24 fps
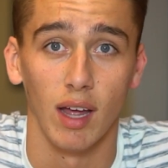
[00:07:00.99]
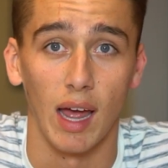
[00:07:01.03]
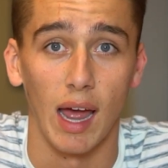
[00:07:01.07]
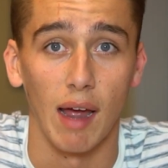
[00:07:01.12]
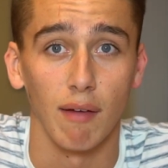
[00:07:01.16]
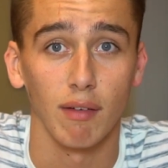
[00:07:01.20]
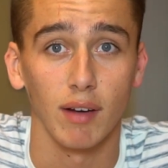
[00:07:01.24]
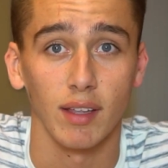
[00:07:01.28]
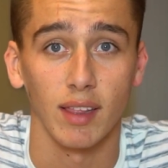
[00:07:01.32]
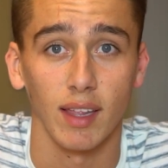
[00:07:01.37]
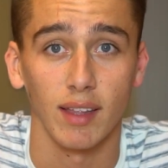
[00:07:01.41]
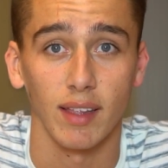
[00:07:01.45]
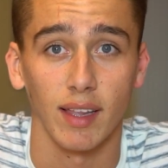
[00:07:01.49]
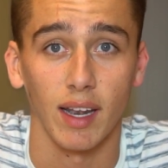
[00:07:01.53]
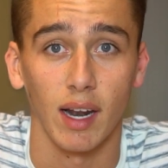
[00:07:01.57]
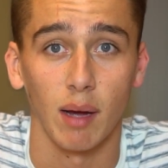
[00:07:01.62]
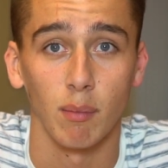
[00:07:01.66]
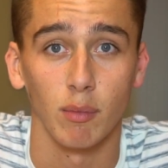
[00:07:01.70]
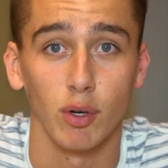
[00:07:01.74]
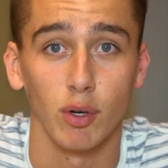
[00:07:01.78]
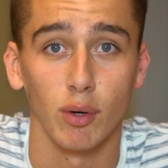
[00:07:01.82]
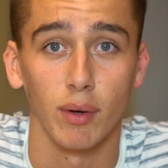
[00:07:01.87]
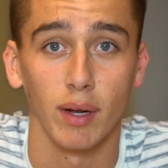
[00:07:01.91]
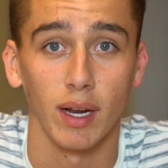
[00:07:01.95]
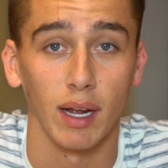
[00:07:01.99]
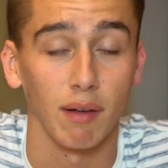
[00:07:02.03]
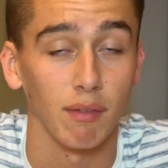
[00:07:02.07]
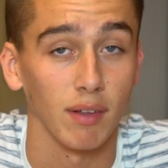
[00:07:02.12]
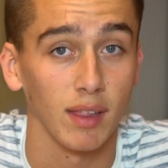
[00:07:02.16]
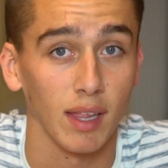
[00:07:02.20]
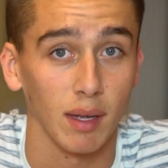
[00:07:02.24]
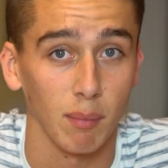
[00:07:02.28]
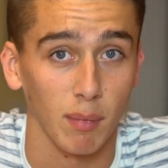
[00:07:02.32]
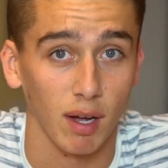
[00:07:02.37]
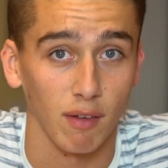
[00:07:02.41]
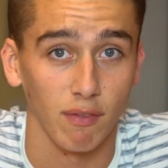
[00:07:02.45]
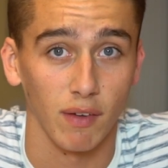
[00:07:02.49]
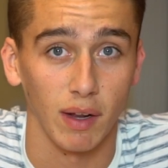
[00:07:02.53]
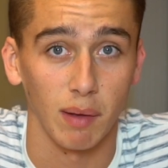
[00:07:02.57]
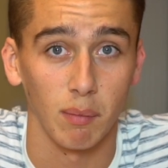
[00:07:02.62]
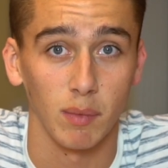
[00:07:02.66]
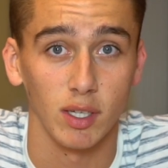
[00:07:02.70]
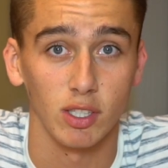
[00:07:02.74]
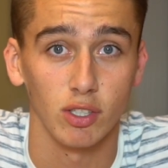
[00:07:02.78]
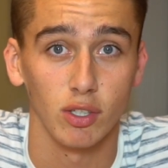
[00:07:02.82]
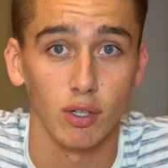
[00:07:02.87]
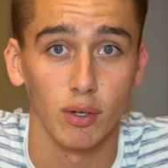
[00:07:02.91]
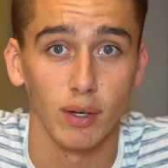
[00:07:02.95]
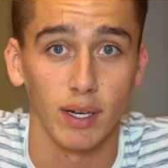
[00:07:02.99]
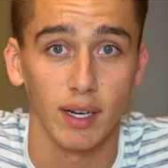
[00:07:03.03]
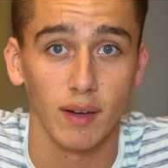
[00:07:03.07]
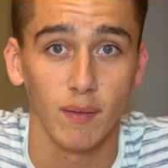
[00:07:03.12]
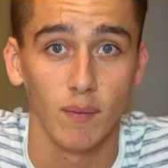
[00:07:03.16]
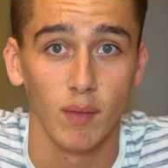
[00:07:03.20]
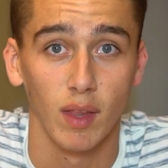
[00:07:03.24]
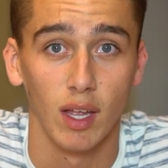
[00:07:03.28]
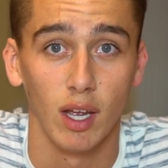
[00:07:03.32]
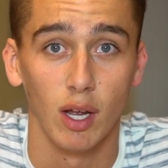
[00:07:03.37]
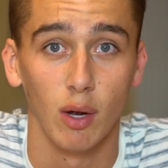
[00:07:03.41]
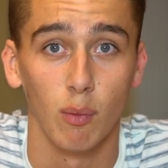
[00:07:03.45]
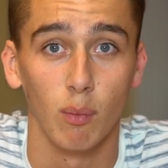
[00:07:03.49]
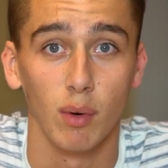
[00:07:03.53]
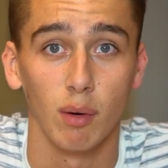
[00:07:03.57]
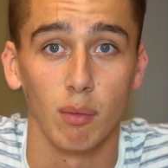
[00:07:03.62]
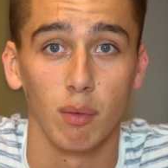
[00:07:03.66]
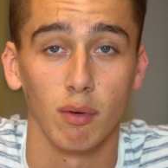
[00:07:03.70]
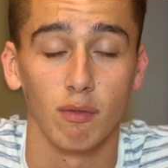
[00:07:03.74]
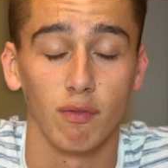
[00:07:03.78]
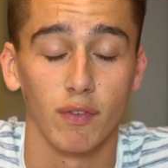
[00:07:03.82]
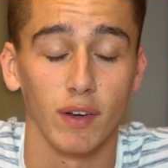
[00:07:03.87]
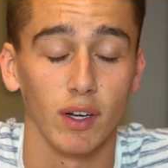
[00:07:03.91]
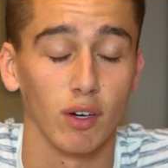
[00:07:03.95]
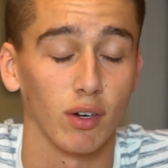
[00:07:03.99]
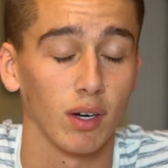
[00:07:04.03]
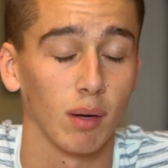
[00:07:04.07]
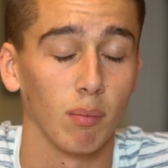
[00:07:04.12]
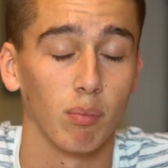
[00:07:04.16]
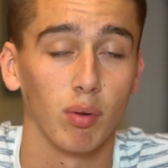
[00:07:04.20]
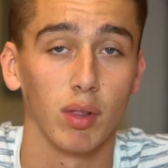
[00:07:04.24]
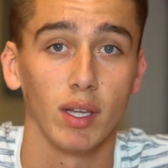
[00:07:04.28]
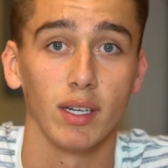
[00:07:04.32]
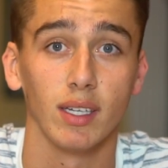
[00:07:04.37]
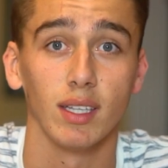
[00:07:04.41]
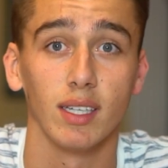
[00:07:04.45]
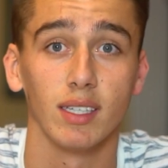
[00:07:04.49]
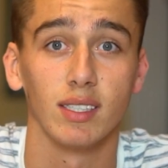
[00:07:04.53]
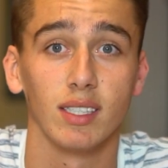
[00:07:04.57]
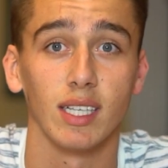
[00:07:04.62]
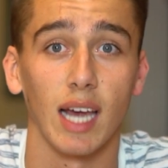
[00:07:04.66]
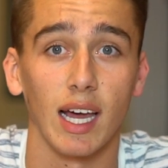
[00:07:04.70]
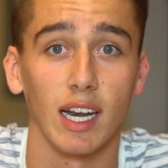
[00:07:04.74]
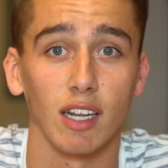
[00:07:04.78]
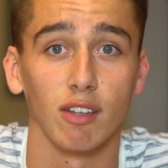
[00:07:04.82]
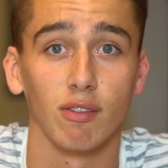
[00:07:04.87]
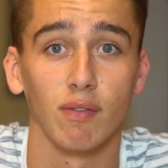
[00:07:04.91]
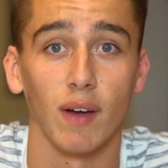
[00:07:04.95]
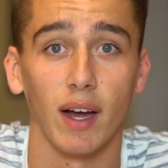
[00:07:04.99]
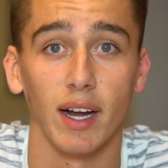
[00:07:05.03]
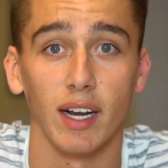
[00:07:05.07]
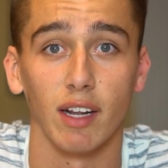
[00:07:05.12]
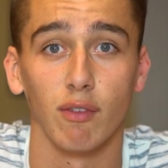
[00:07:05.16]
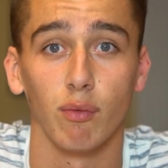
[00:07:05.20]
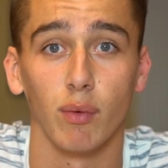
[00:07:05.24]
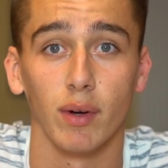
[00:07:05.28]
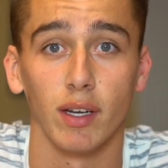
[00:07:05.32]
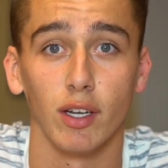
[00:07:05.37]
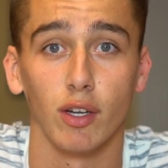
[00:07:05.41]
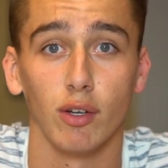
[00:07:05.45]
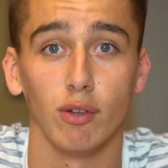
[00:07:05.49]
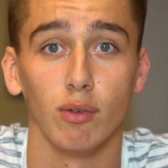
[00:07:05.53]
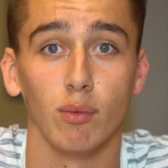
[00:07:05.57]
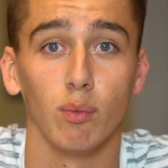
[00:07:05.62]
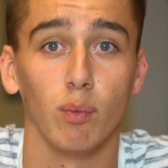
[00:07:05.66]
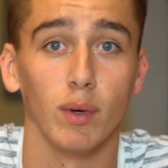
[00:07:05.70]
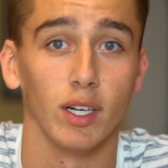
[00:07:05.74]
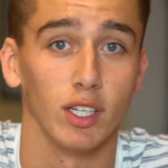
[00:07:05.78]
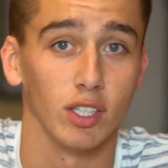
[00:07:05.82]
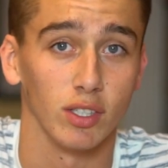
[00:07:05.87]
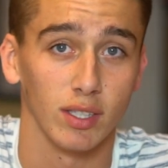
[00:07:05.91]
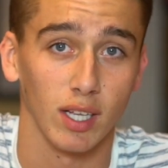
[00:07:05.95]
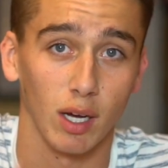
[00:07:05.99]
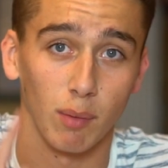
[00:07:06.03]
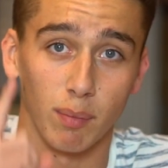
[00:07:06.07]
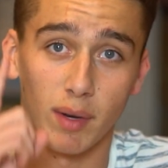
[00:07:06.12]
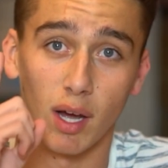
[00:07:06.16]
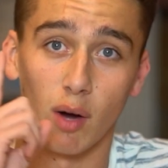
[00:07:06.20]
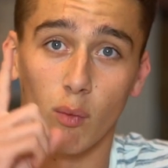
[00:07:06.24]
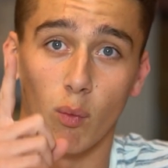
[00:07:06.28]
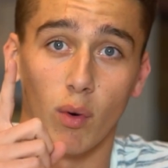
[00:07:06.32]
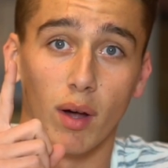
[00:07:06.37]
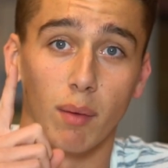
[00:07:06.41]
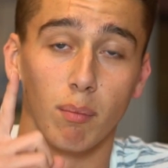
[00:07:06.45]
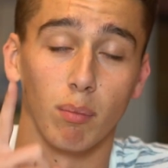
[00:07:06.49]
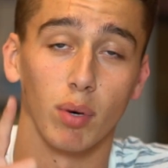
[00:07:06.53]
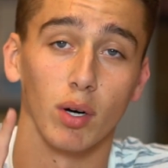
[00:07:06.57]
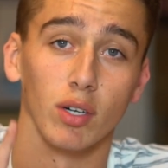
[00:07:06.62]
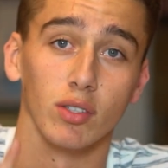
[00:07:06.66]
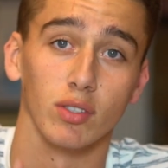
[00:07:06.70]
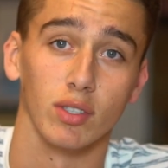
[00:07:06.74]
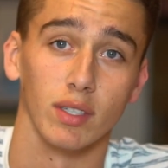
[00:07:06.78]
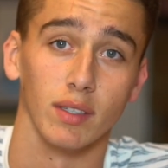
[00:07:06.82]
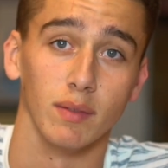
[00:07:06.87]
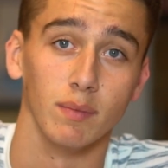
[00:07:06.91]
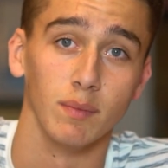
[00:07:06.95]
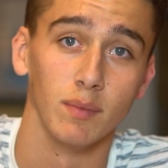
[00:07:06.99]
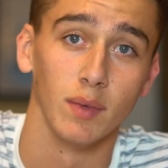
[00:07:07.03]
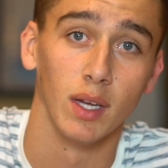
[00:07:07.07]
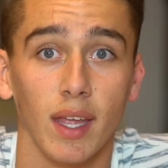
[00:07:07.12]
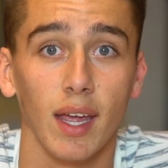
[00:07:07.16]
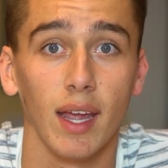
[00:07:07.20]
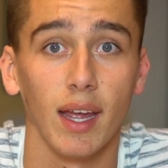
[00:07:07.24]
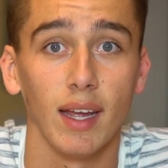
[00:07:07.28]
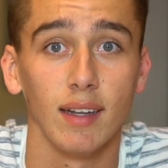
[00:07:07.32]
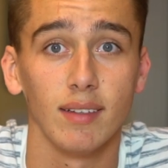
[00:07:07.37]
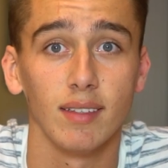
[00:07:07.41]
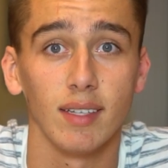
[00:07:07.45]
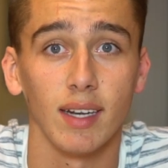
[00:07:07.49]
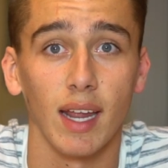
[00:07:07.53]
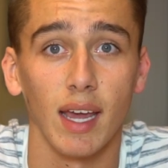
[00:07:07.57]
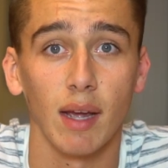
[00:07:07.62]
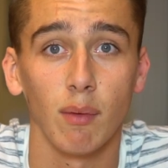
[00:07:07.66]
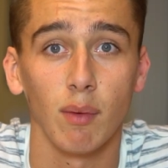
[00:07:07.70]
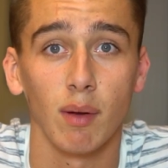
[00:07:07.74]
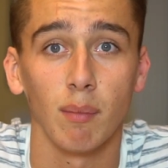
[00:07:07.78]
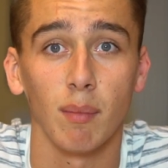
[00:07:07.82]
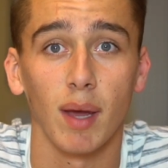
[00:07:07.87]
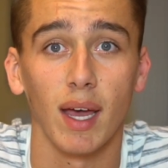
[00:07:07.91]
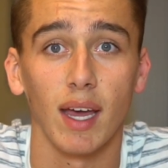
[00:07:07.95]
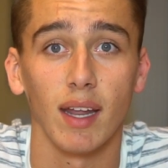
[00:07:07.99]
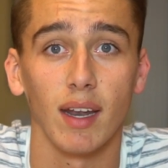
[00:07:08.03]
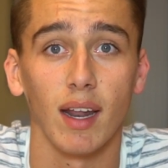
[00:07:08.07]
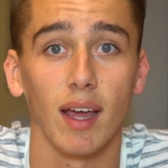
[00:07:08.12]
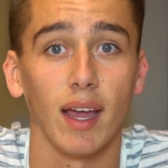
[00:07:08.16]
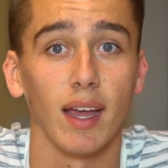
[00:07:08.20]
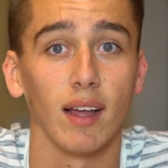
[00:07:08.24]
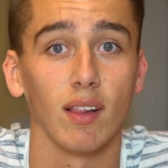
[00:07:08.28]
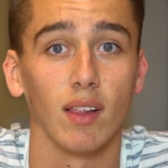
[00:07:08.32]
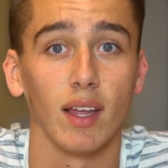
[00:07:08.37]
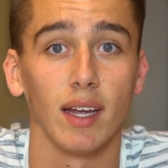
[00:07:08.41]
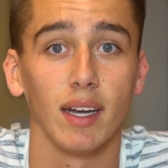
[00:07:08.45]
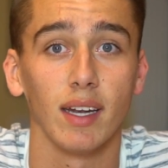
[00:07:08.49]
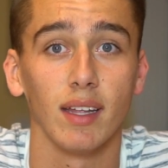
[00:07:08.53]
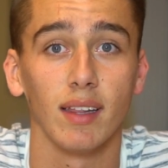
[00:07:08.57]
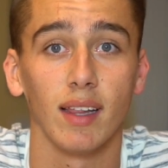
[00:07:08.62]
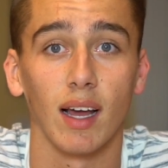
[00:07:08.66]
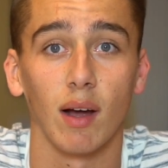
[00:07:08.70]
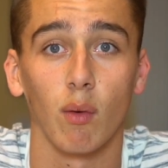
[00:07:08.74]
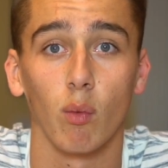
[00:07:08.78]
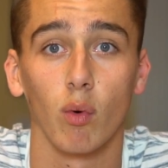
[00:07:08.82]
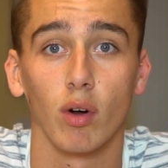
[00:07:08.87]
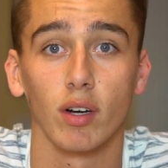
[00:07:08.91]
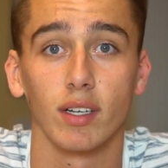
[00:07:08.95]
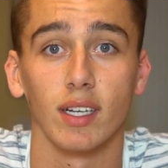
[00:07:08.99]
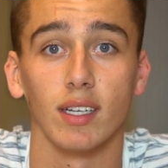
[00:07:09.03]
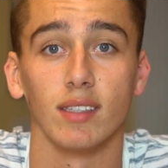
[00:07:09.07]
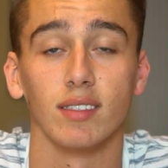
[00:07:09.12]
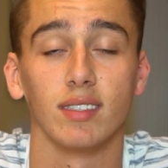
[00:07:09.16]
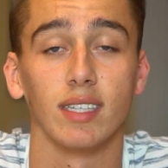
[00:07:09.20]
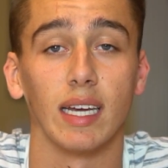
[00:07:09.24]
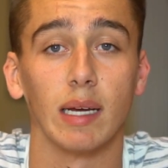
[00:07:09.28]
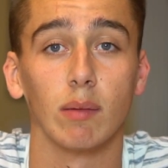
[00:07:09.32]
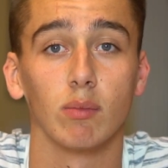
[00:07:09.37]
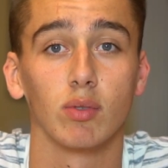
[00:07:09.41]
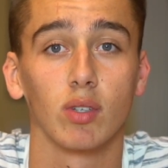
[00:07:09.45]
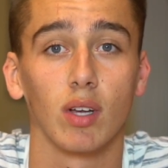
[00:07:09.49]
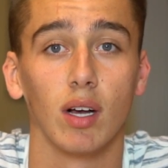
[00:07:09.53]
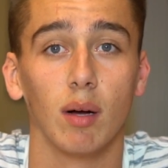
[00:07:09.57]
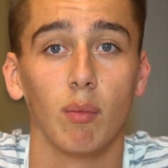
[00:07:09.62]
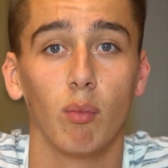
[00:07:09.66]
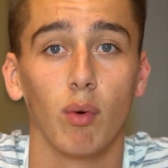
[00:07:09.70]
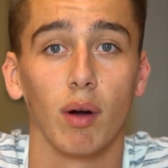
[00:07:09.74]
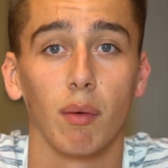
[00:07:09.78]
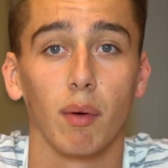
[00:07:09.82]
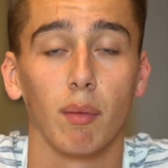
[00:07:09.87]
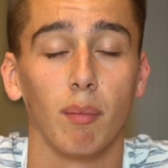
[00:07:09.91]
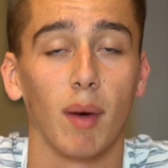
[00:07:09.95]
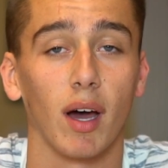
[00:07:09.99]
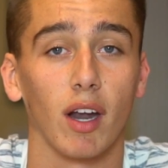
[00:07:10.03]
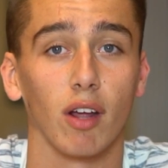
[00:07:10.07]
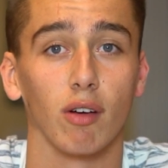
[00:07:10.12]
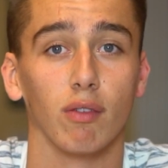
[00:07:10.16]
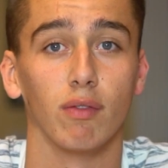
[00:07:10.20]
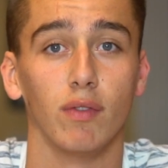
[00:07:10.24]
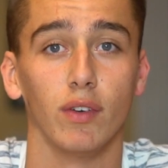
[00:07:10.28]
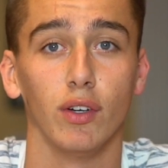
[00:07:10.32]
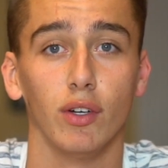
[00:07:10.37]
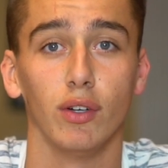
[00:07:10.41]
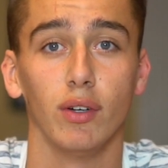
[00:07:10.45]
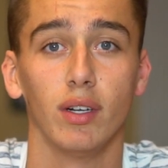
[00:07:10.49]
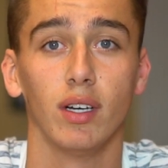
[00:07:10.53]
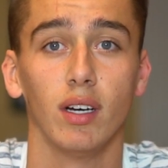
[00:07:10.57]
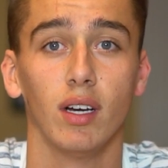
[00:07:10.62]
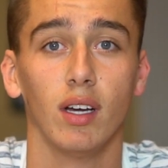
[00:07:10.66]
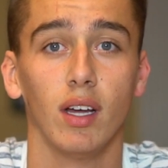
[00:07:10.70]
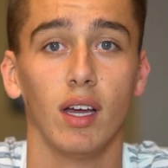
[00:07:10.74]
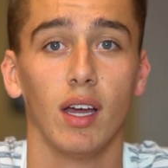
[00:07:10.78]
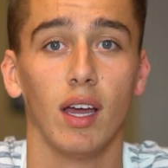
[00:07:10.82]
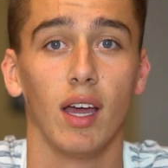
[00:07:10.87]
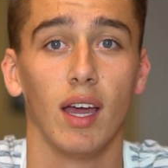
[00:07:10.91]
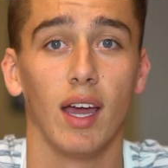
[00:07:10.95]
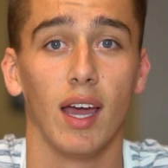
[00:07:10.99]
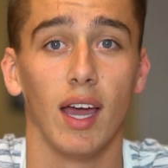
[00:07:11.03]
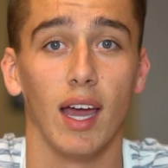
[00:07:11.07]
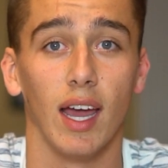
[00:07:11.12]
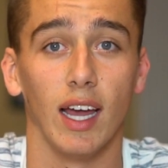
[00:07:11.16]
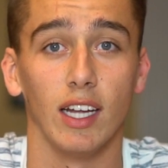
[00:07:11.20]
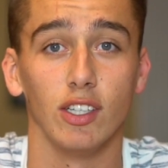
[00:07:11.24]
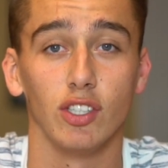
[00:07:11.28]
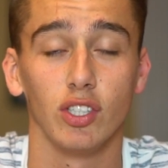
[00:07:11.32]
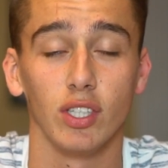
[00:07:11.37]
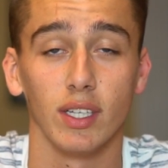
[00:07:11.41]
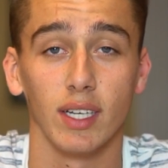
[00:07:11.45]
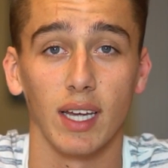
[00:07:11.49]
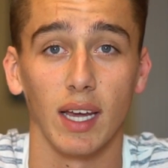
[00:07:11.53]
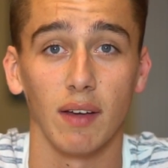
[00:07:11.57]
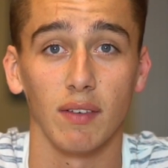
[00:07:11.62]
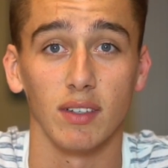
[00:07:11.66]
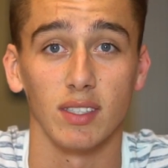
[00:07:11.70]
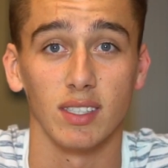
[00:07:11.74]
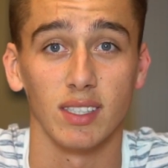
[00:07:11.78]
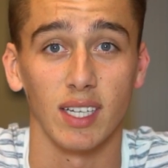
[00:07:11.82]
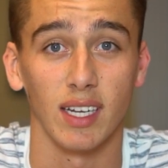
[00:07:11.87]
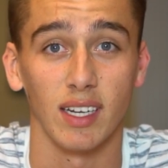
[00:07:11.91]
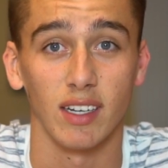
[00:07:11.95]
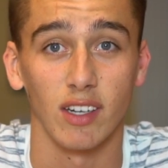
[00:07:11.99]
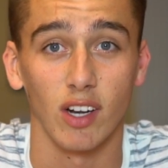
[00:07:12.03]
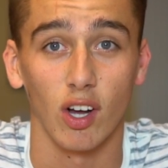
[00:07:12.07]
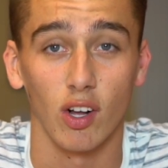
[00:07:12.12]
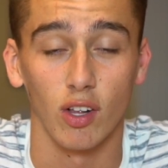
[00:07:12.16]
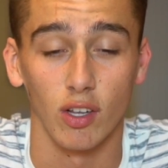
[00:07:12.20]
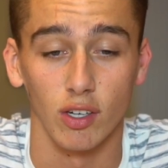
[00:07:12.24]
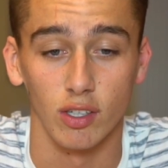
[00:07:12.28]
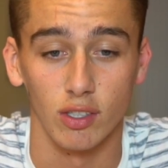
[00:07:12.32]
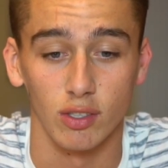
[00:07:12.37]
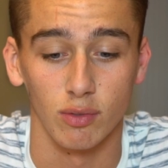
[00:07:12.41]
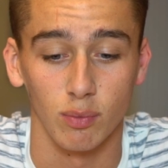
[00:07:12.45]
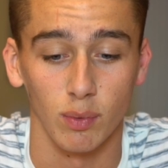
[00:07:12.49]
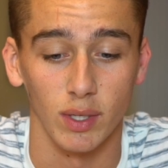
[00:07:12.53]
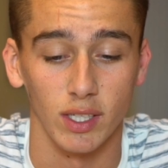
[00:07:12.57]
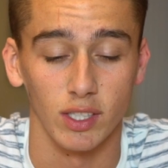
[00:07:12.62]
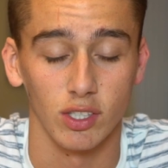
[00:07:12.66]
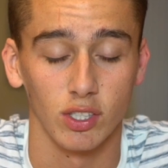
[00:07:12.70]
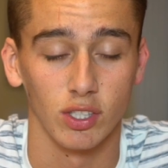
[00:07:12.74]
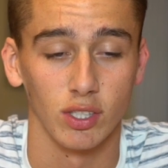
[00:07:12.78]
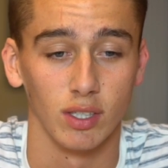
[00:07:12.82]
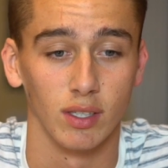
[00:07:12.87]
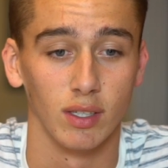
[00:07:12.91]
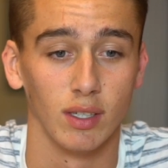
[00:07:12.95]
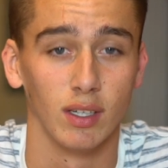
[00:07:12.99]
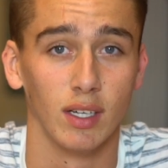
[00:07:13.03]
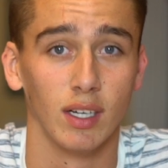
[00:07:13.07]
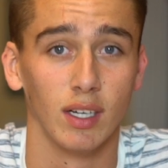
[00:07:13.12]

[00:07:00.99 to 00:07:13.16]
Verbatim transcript: Everything that doing, everything my family's doing, we would feel completely satisfied if we knew we just helped out one person. And today we met a lady that worked at Sam's Club where we bought our food, and she gave us $10, which